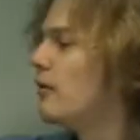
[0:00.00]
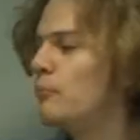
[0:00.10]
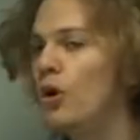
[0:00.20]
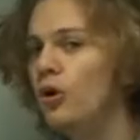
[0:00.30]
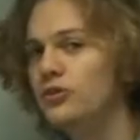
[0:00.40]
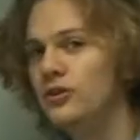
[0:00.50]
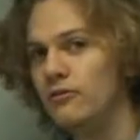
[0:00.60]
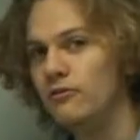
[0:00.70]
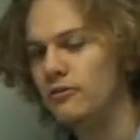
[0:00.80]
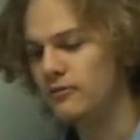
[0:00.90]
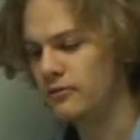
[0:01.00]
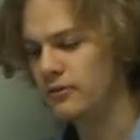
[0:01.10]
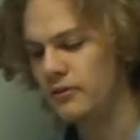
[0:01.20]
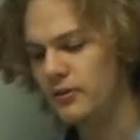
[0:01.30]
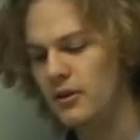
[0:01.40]
positive,
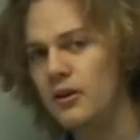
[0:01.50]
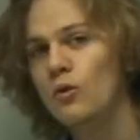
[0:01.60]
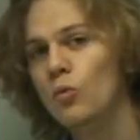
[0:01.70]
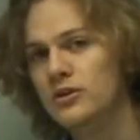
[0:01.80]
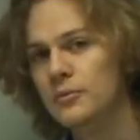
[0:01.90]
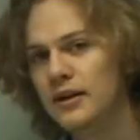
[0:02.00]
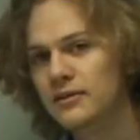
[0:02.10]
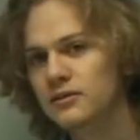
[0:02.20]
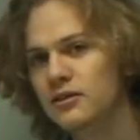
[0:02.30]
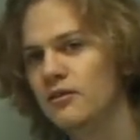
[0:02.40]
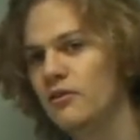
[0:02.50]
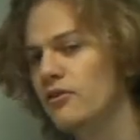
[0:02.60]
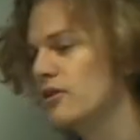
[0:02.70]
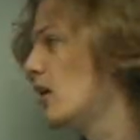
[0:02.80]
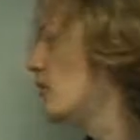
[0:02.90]
which means that the car